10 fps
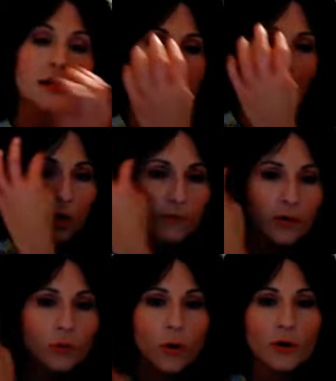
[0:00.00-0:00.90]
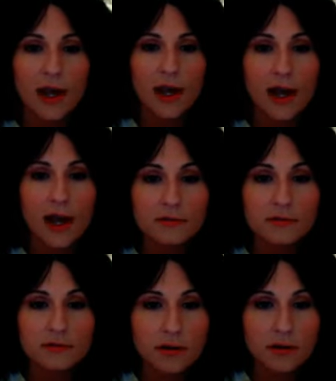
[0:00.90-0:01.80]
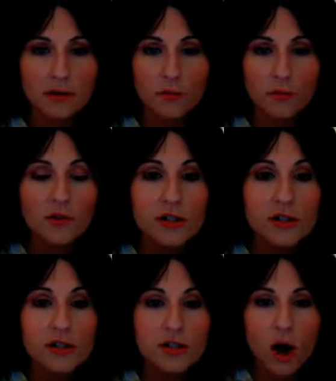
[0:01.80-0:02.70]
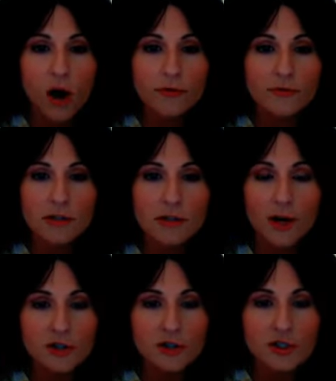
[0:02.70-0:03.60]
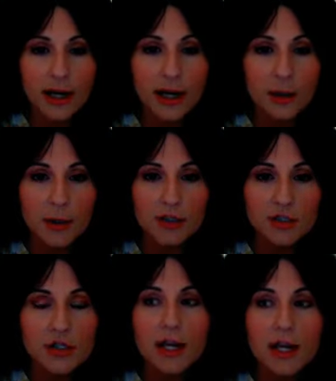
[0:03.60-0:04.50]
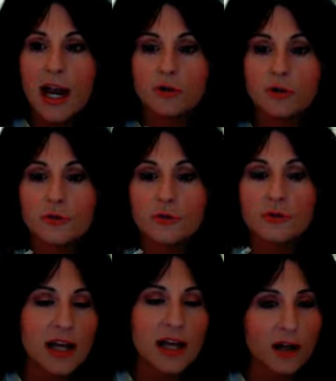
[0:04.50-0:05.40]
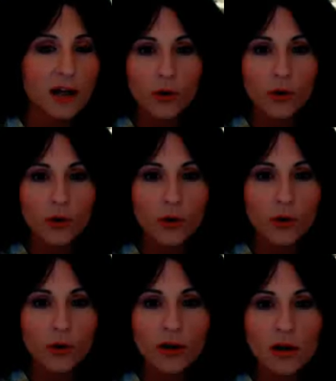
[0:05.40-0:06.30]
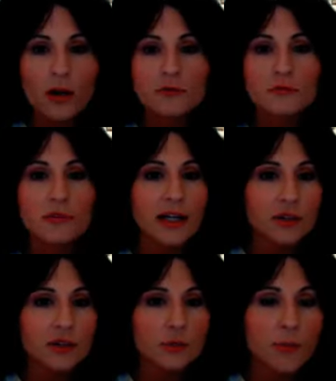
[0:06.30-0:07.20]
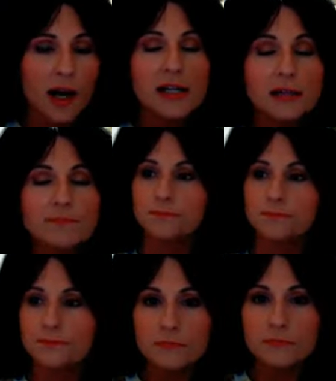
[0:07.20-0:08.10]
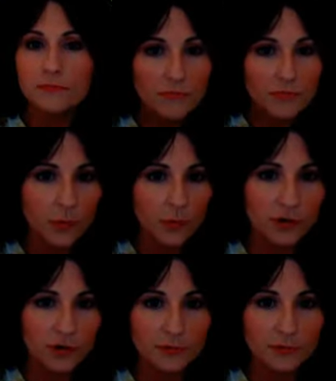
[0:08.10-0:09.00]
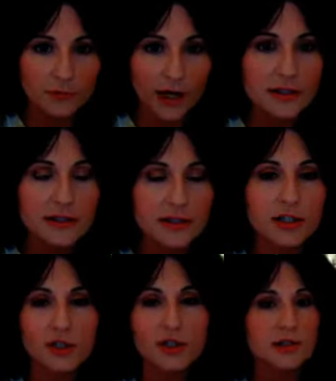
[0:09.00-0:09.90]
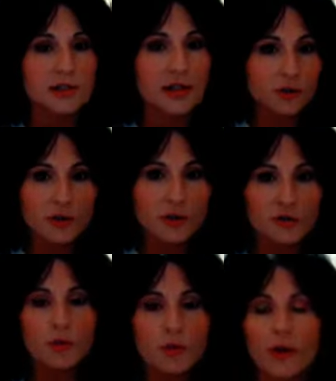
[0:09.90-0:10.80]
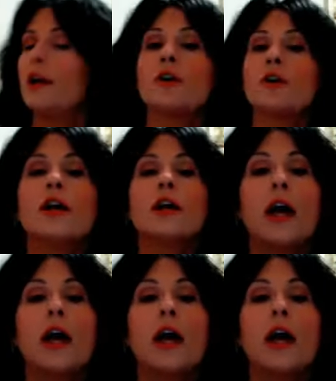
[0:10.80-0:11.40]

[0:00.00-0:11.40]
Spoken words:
So if you wanted that really soft, if your hair is damaged and you just have a lot of heat going on, like I do mine, with your hair extensions and your natural hair,